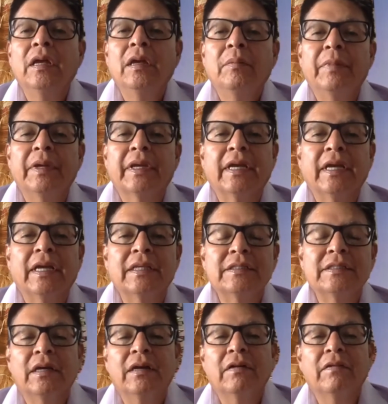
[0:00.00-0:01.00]
Because
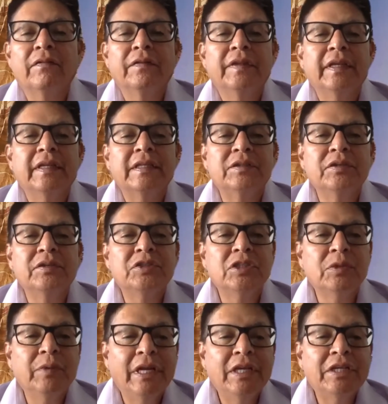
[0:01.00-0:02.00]
of the
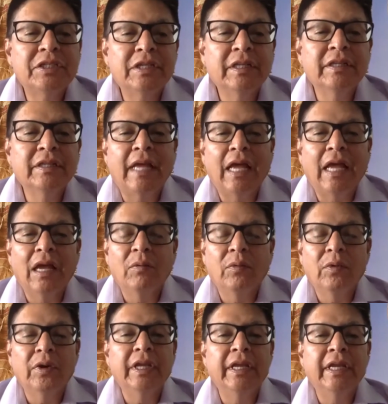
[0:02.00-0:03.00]
situation that
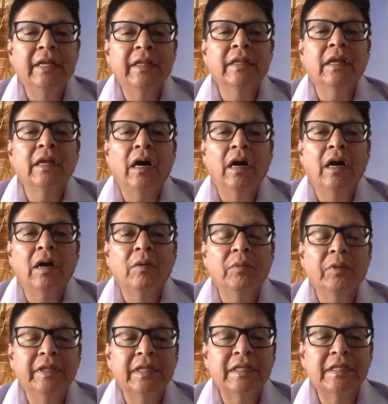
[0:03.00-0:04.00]
we're in,
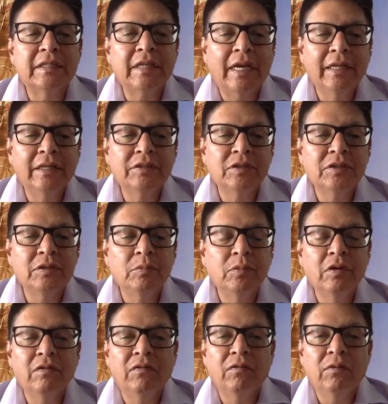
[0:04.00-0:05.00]
we decided to
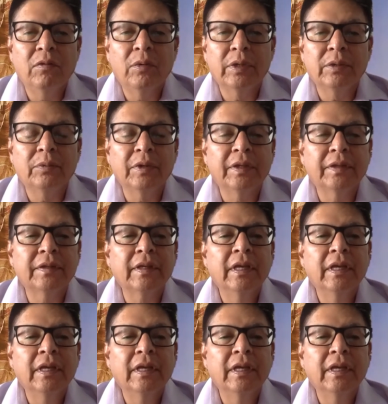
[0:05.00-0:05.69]
move forward with